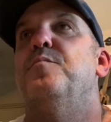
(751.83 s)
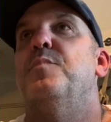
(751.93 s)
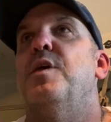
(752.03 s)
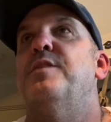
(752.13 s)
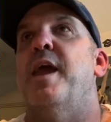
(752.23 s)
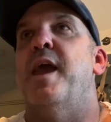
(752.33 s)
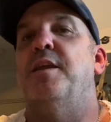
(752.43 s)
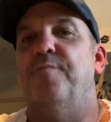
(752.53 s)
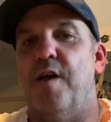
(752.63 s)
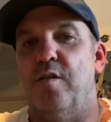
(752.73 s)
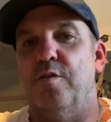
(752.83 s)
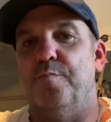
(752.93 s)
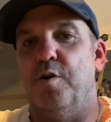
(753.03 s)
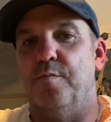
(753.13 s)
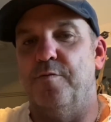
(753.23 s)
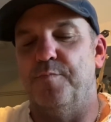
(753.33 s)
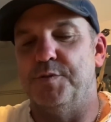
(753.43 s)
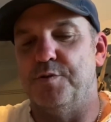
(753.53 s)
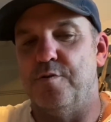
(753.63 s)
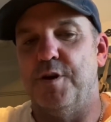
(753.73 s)
anti-foul on the bottom of
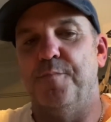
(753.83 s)
Missouri.